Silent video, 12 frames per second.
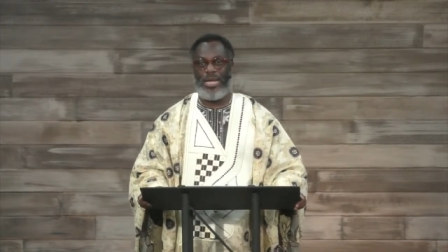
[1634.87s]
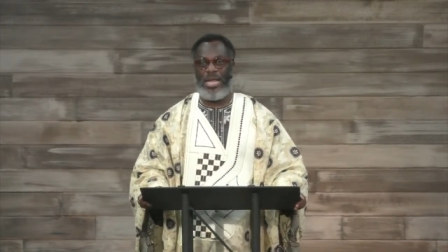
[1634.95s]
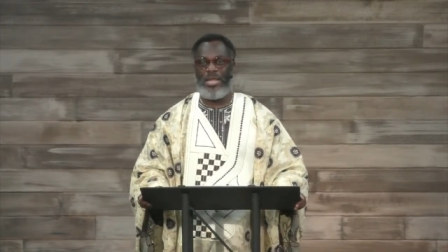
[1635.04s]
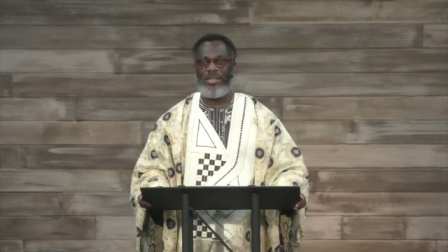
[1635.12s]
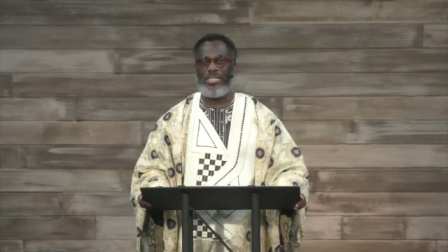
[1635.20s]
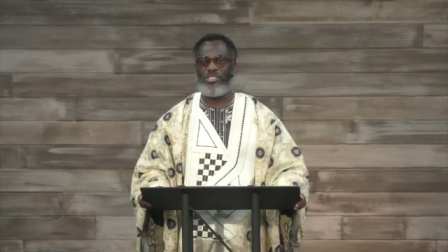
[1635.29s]

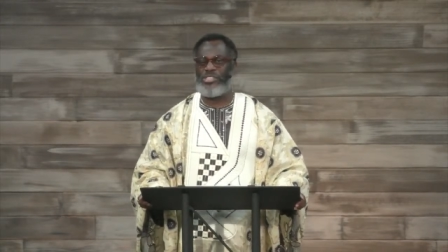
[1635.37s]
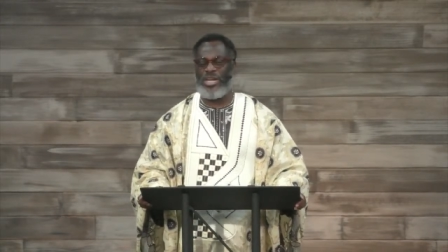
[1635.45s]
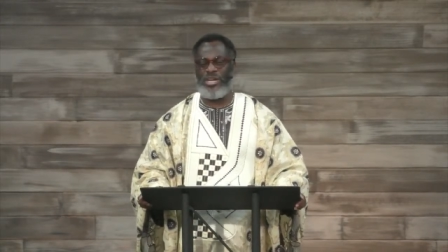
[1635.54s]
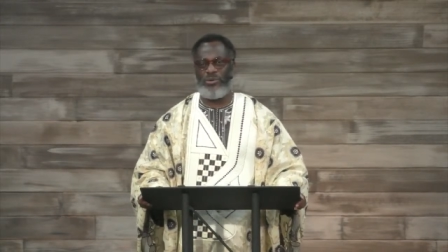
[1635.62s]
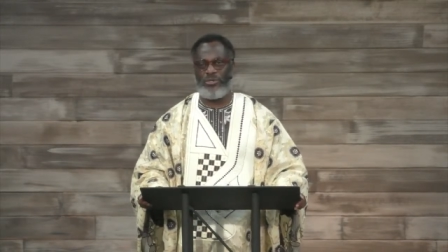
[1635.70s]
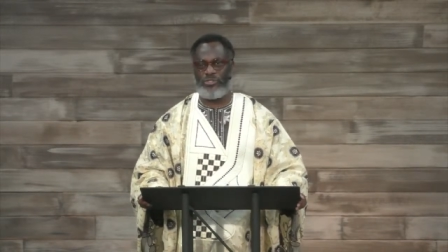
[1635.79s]
And they
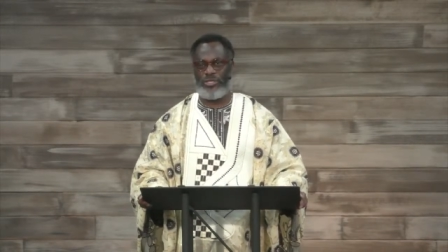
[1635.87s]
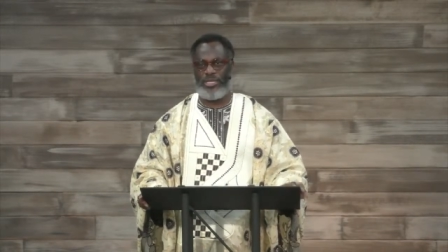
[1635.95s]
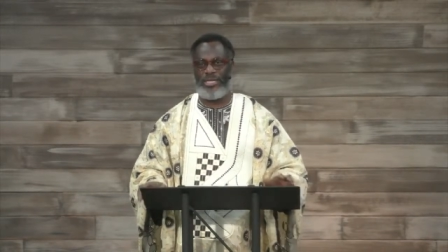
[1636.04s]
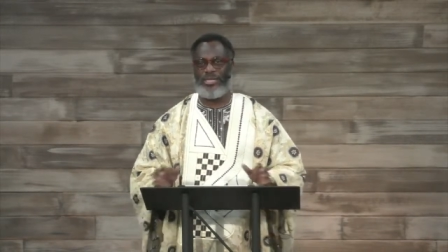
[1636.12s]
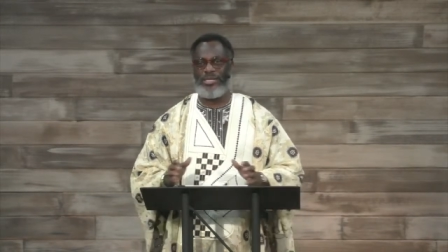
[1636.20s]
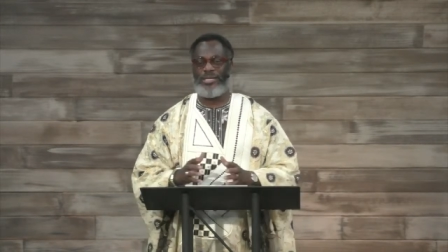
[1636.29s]

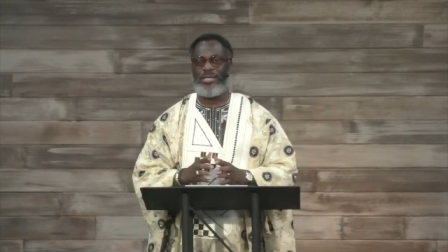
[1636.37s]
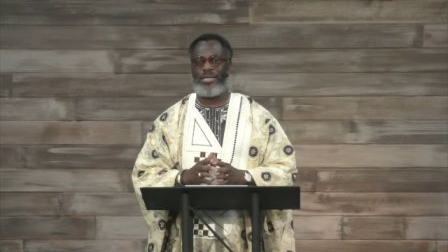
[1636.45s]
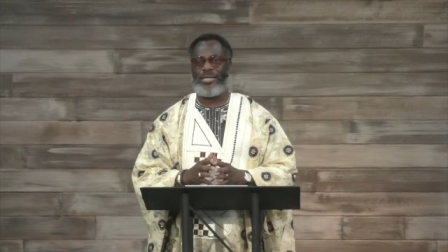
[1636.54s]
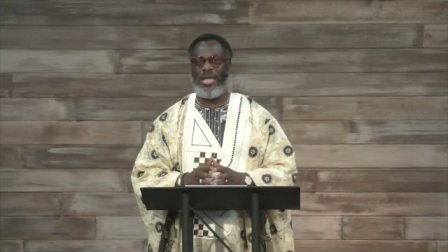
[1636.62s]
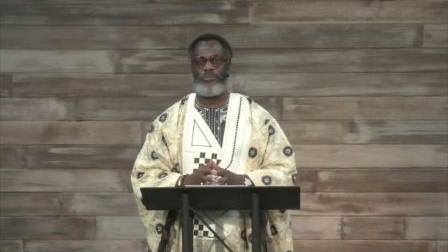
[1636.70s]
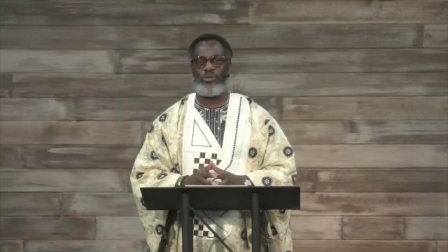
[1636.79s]
generously
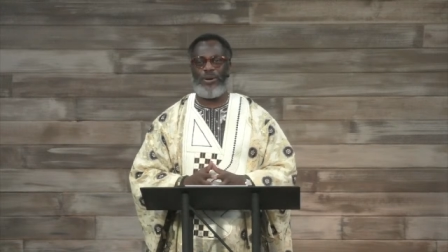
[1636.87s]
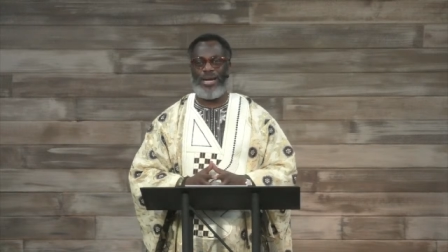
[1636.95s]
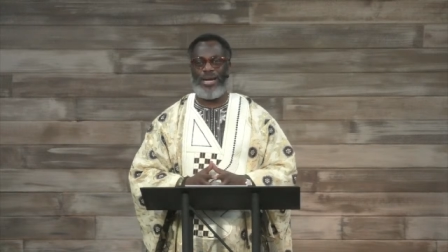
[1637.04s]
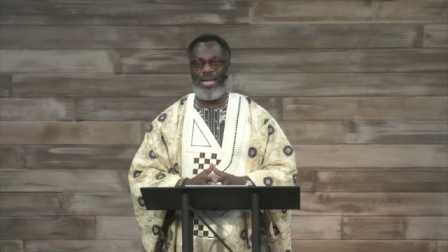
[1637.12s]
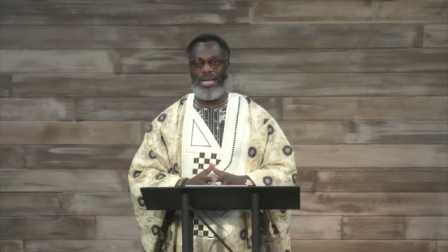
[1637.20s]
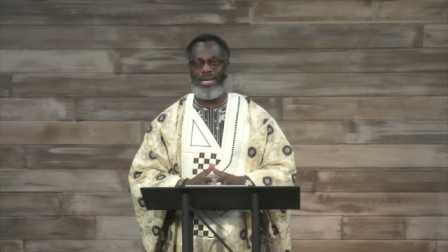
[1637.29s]
came to
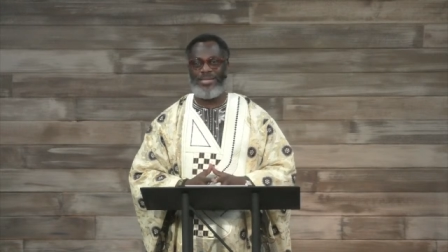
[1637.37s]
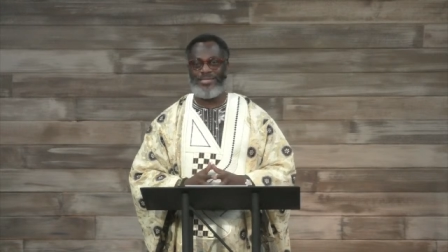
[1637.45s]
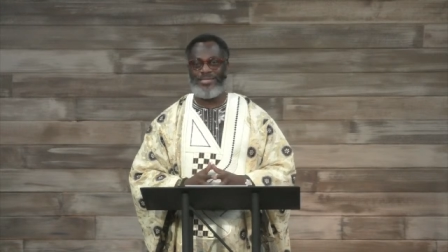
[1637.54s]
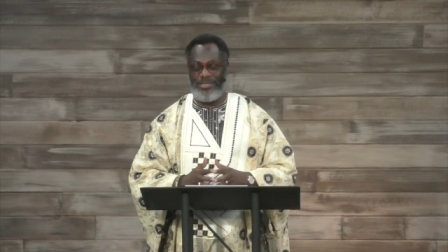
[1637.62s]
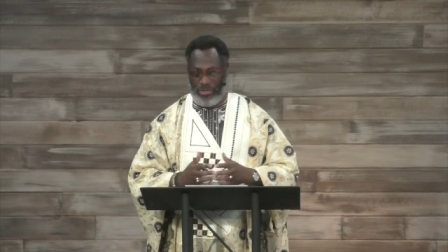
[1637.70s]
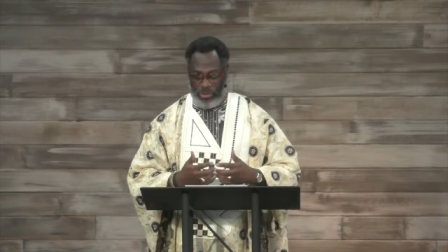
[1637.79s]
our
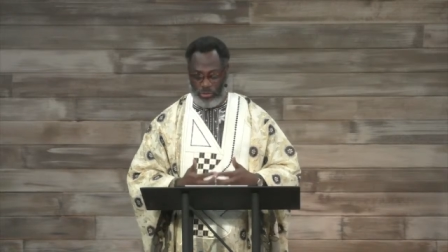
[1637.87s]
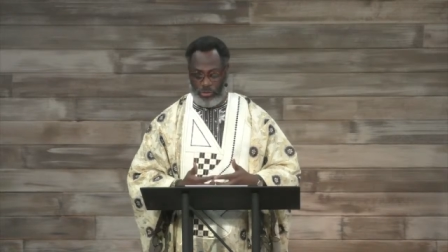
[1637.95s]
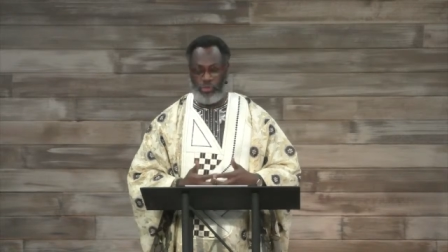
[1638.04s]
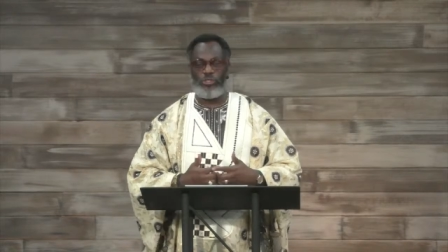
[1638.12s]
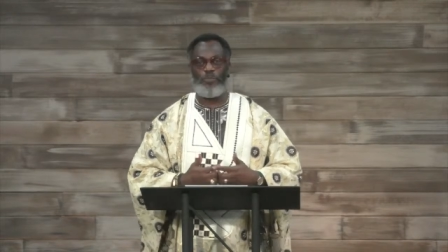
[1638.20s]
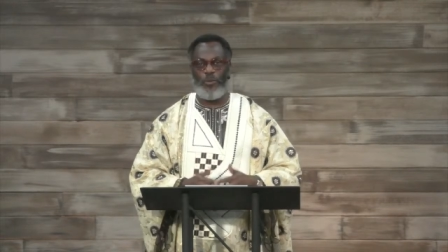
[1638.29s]
aid to
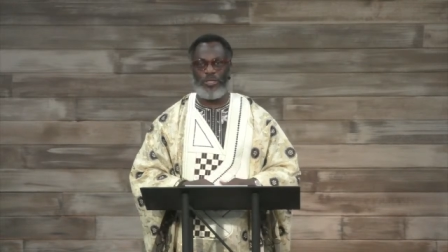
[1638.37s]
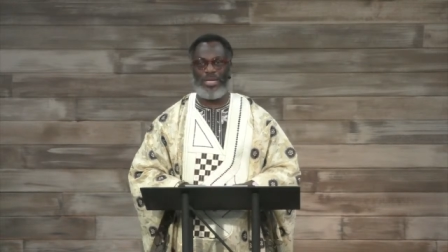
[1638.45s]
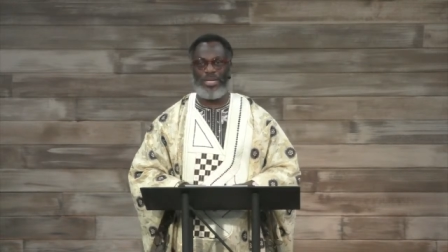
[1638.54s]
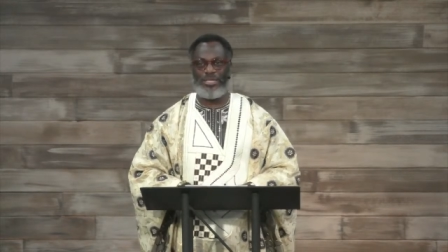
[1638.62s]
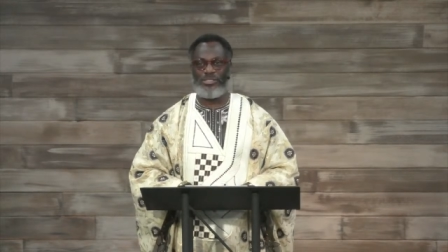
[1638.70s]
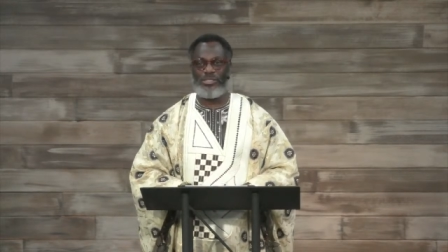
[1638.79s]
support
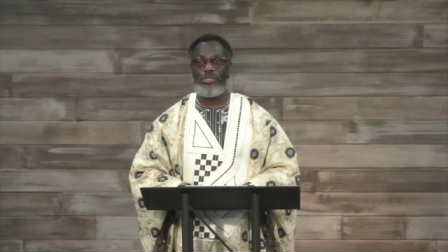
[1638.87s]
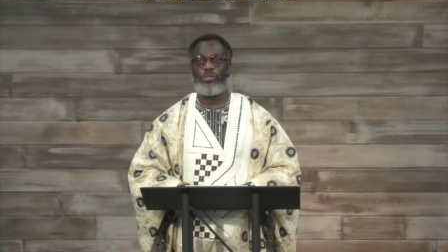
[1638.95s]
us